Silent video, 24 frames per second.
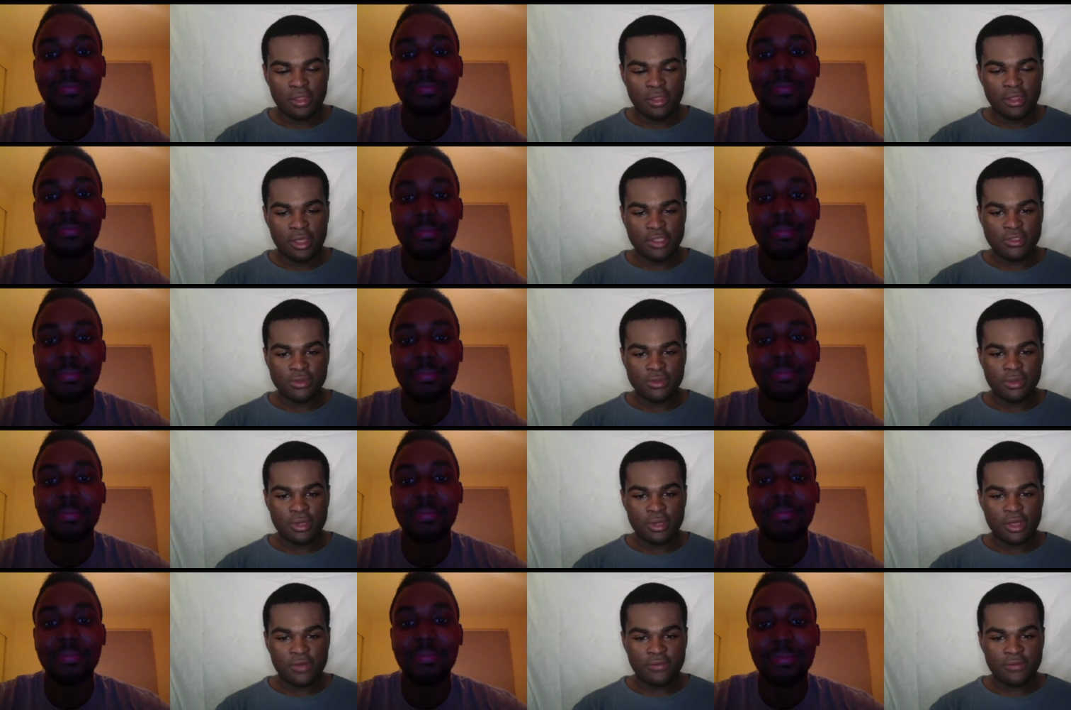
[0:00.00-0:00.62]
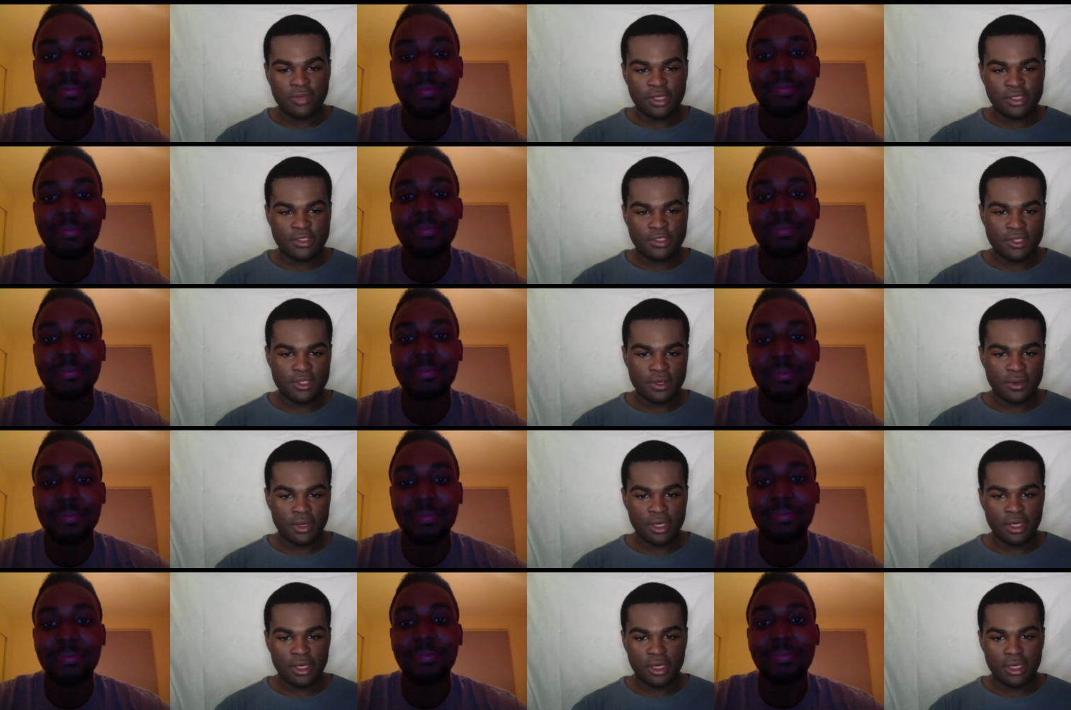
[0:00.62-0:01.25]
Speaker 1: that's what I've been
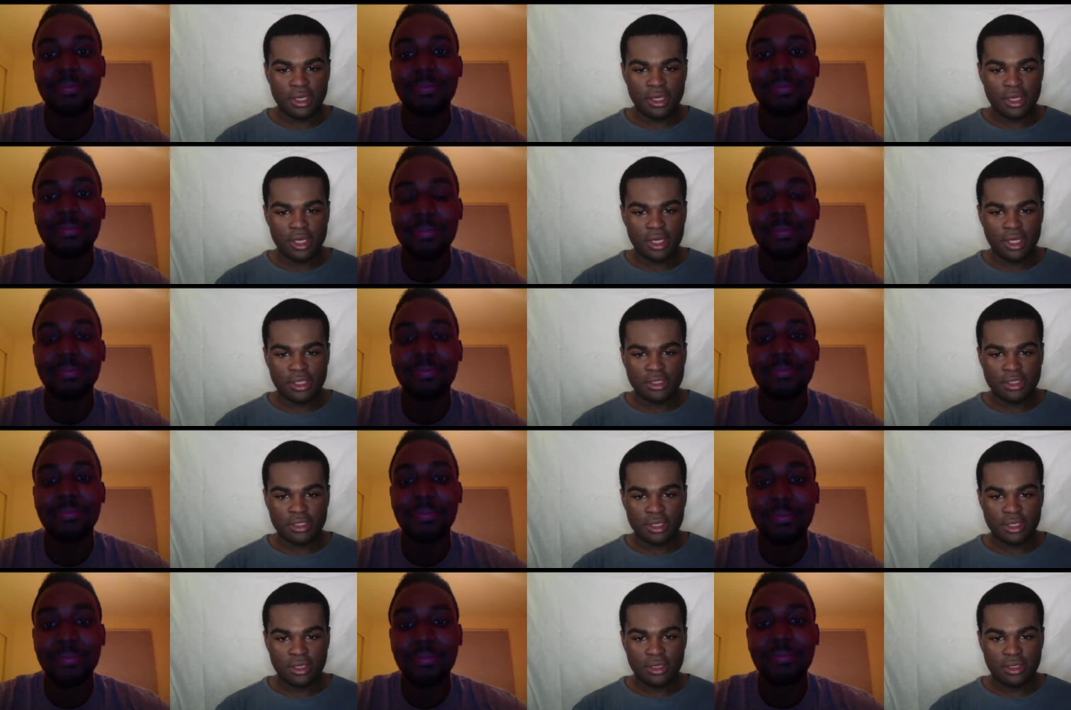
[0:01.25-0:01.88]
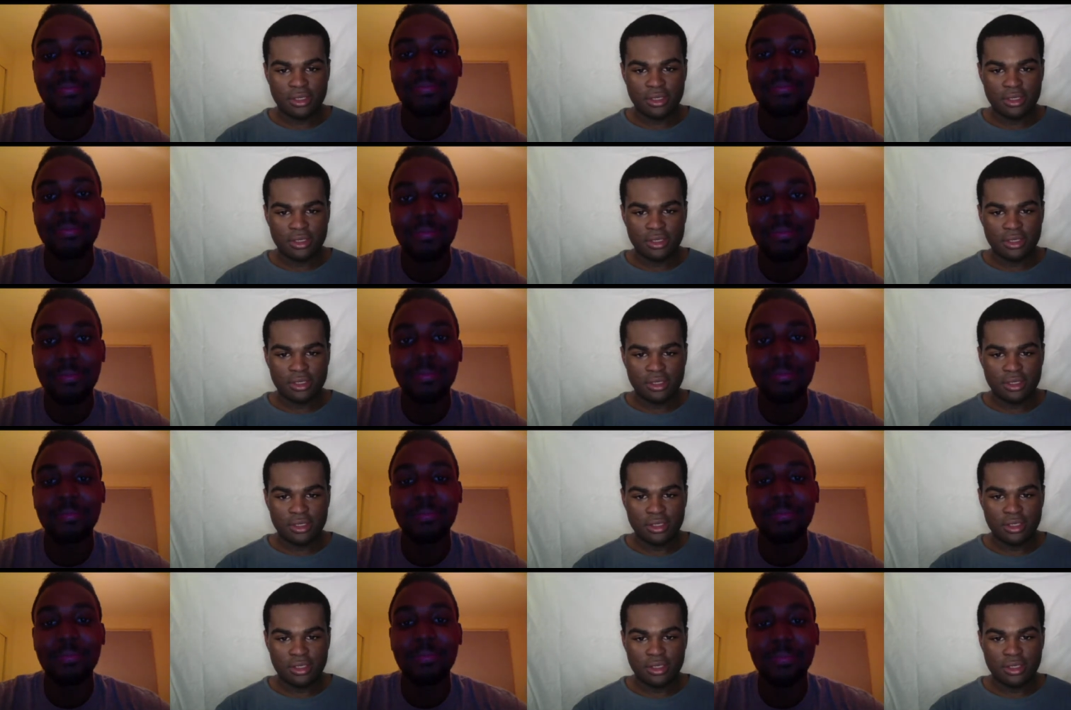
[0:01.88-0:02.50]
doing, and
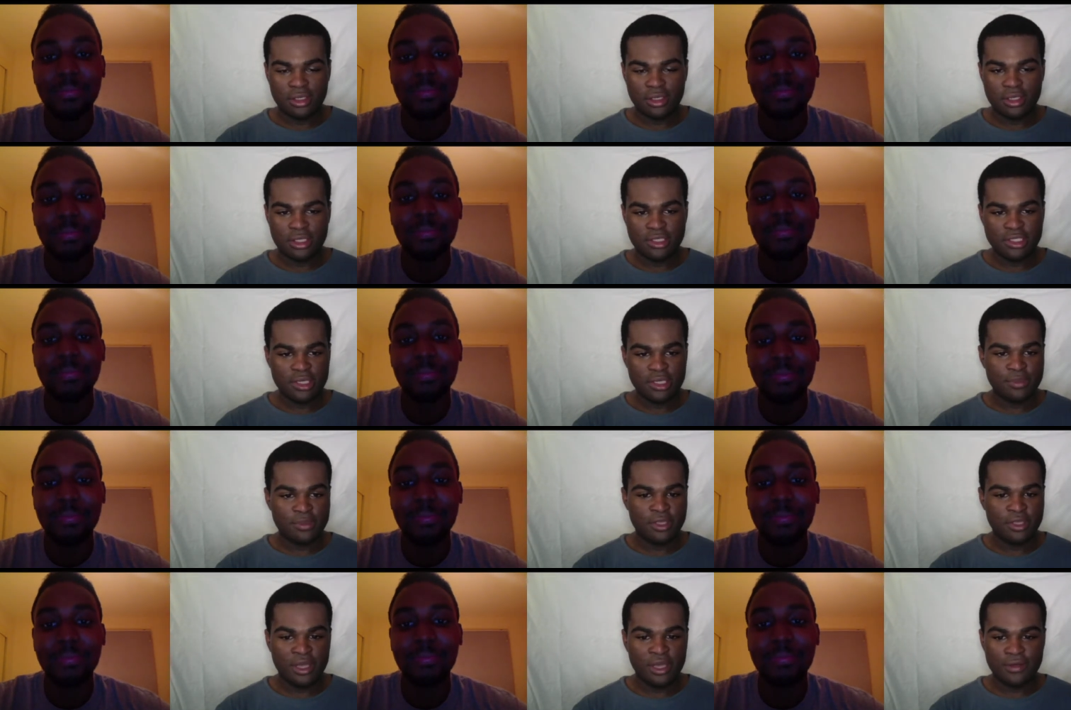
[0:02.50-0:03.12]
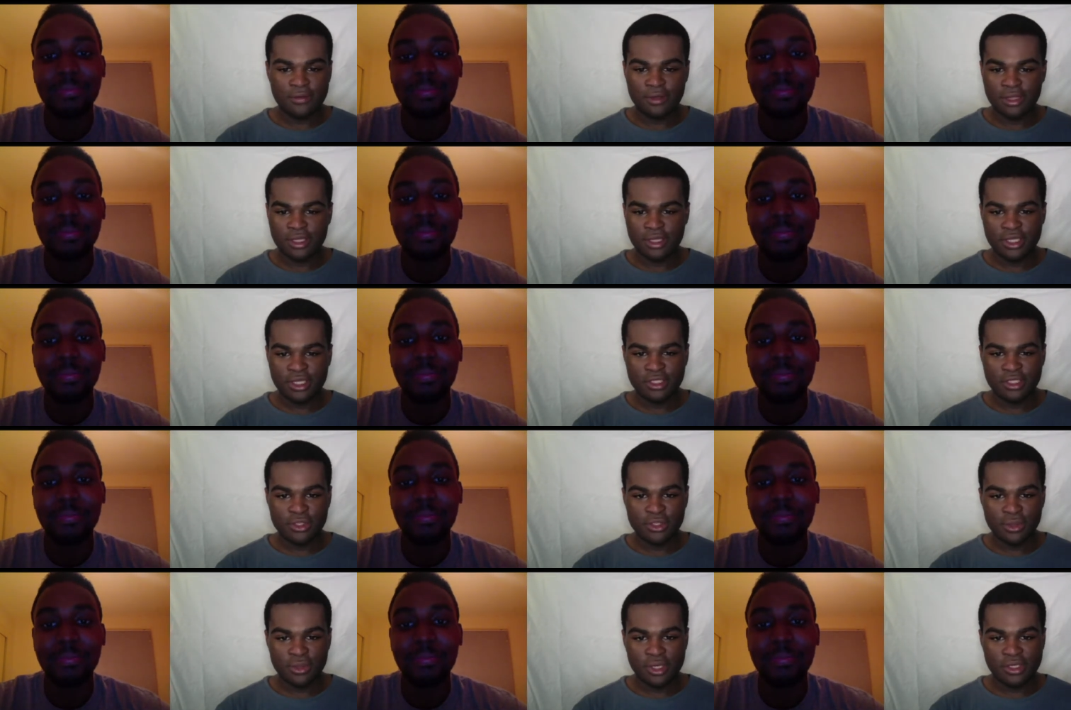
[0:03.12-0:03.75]
it's something I really
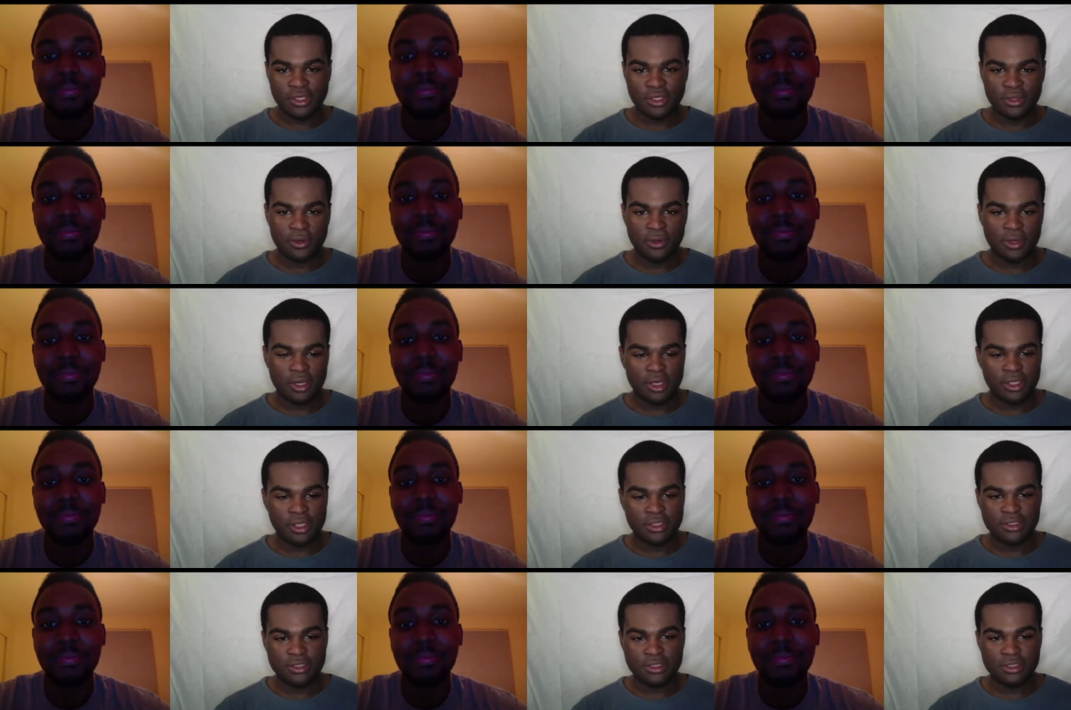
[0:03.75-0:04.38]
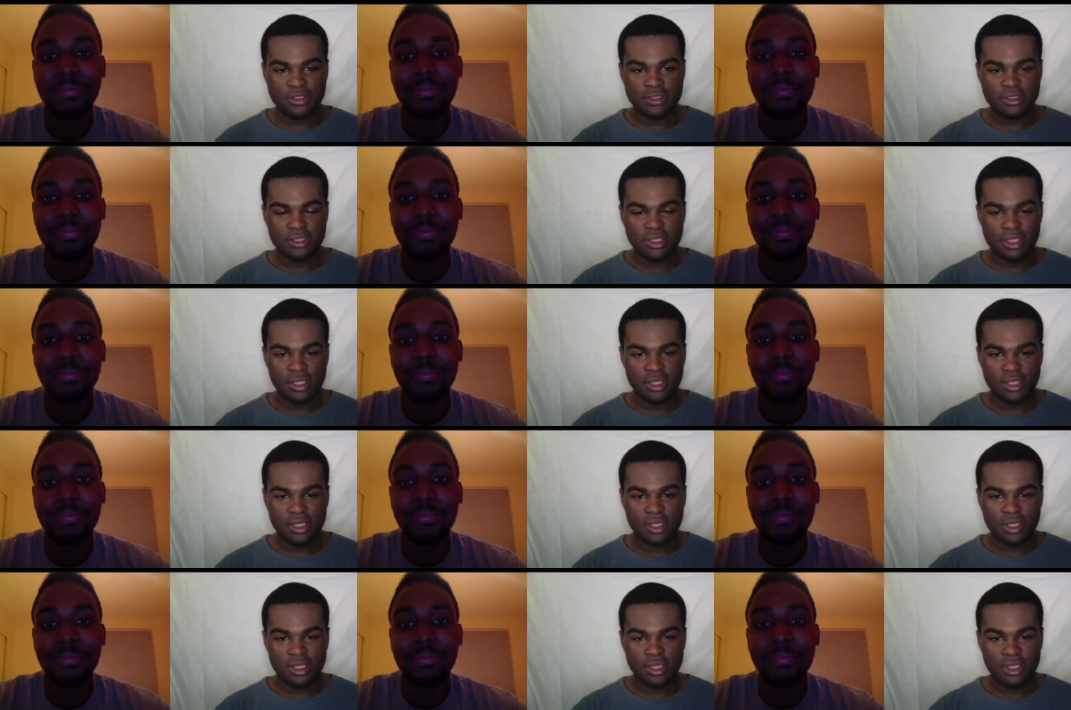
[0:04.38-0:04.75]
enjoy doing. It's